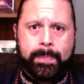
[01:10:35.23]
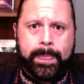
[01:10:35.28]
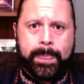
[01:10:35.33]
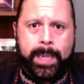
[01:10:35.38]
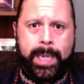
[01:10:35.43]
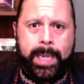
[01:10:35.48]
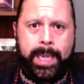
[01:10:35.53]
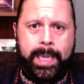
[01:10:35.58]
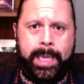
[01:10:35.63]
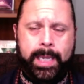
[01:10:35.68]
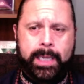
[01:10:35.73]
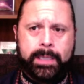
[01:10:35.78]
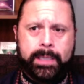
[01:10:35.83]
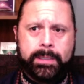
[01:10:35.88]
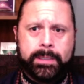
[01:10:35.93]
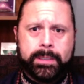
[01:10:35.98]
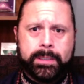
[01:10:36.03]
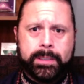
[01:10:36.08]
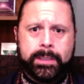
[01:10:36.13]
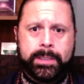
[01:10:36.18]

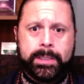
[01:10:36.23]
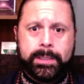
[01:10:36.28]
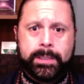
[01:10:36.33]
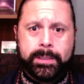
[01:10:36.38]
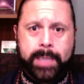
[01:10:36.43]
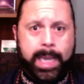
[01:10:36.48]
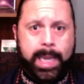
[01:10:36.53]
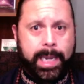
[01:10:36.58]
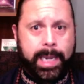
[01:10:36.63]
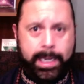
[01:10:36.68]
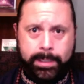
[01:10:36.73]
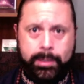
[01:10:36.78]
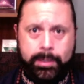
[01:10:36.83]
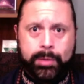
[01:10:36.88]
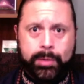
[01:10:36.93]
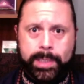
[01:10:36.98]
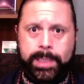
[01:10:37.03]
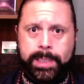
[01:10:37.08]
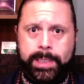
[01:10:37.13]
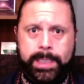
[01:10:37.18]
And I
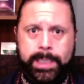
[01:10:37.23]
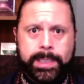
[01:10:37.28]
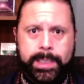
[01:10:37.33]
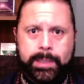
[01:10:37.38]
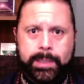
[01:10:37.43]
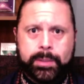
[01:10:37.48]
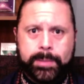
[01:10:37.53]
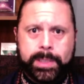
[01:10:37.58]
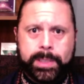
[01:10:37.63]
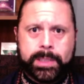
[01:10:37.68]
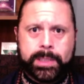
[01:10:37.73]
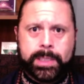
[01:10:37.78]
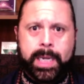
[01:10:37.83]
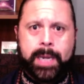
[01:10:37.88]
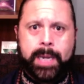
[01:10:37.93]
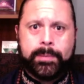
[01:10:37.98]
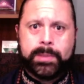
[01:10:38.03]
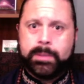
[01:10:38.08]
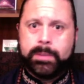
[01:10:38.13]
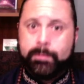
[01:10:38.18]
know that they need to be
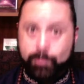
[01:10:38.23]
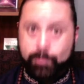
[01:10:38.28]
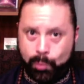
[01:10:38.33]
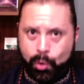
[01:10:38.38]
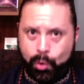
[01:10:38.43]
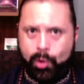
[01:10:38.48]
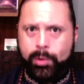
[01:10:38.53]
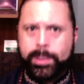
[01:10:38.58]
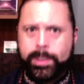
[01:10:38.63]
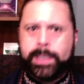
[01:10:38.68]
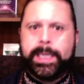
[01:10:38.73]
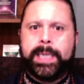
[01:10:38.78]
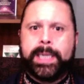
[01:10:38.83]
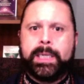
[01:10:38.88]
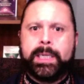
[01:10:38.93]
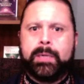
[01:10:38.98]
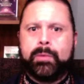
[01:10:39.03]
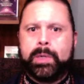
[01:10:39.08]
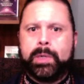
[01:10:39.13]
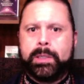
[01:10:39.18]
stopped more than
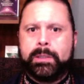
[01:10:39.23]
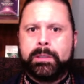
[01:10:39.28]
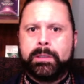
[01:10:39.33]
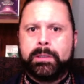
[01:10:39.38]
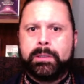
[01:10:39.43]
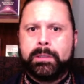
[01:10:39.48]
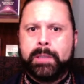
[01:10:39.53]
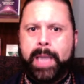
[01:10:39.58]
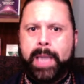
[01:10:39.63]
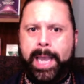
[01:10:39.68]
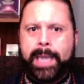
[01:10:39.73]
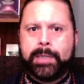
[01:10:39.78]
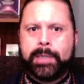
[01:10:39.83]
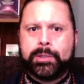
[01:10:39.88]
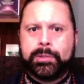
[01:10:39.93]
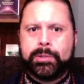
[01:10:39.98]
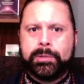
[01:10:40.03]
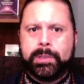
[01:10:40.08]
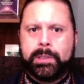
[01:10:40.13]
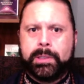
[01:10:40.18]
anyone,
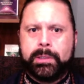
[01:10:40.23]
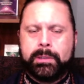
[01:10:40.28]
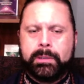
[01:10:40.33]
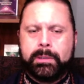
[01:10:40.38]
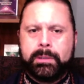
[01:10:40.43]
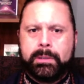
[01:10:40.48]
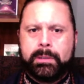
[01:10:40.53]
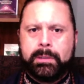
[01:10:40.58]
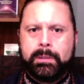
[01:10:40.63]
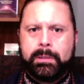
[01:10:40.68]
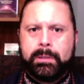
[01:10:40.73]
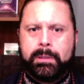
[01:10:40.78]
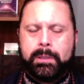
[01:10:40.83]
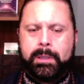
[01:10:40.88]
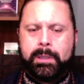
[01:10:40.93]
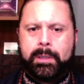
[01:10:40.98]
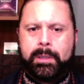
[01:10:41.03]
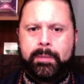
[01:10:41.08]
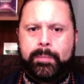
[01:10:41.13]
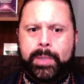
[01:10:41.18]
actually.
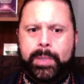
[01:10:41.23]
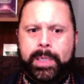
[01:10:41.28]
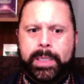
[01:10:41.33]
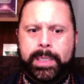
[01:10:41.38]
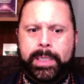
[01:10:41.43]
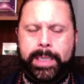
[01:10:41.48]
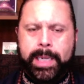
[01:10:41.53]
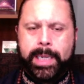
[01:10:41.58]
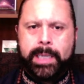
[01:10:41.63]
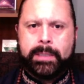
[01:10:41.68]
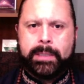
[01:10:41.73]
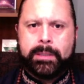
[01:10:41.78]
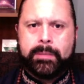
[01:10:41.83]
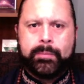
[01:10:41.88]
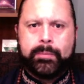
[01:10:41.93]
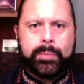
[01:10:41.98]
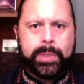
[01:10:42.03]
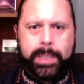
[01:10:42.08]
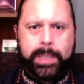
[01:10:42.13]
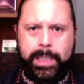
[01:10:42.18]
But again,
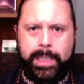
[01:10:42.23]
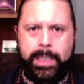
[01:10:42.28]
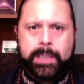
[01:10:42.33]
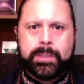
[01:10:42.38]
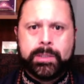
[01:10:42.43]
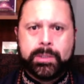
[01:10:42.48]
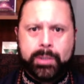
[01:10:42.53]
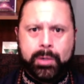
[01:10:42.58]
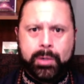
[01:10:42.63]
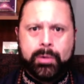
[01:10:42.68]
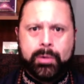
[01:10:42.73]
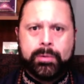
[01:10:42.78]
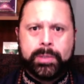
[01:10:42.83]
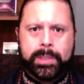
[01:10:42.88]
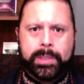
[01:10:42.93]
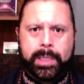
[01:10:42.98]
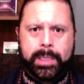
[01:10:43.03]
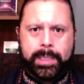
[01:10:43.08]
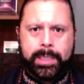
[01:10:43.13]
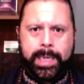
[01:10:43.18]
please don't
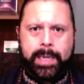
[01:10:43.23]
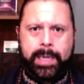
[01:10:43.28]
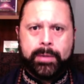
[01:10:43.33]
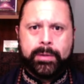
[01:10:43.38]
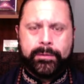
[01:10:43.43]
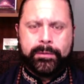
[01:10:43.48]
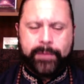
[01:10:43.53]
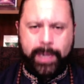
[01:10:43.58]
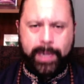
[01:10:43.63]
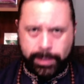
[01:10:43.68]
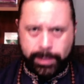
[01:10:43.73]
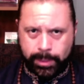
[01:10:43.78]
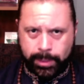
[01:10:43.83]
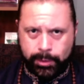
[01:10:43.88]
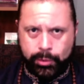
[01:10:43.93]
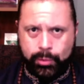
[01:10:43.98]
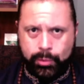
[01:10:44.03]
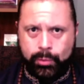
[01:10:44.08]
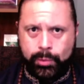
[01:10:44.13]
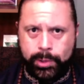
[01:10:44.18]
allow the fact that
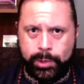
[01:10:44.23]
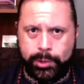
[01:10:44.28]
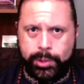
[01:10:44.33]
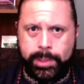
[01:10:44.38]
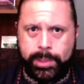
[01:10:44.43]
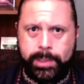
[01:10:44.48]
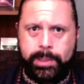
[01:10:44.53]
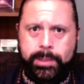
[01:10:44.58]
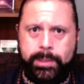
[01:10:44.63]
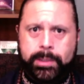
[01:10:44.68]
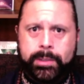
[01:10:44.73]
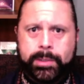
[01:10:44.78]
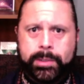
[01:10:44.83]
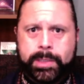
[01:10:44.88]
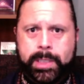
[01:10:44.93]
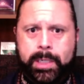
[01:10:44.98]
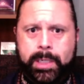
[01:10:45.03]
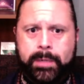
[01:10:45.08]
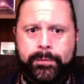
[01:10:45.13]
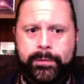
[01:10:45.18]
you were cheated
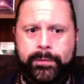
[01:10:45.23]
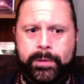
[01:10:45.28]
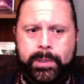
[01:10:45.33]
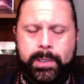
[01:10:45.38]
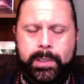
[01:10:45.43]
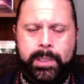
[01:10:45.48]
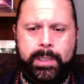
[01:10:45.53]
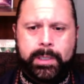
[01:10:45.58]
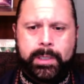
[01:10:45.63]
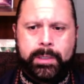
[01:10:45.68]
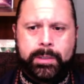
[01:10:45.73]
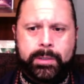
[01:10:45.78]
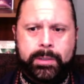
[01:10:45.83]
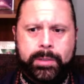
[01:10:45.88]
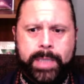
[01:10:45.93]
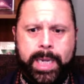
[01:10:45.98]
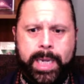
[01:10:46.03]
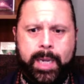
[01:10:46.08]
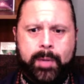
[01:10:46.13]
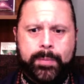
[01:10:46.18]
yourself to
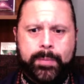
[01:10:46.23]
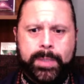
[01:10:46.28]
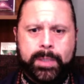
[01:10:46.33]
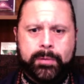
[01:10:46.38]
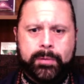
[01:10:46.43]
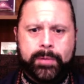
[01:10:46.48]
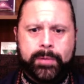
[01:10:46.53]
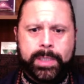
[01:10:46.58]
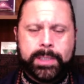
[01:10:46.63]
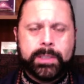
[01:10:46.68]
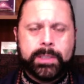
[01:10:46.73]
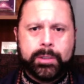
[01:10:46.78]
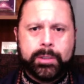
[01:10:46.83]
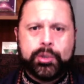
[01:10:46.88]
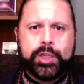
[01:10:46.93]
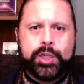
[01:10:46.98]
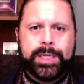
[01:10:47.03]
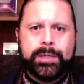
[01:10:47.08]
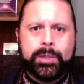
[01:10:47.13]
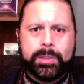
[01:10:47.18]
now be a reason to
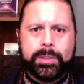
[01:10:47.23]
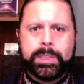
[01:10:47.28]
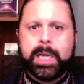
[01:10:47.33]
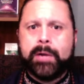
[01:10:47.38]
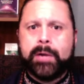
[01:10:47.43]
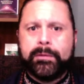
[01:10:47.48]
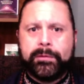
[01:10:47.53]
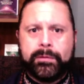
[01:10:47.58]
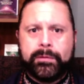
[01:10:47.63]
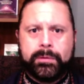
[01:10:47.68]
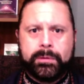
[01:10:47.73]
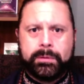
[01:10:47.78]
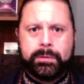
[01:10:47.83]
cheat yourself.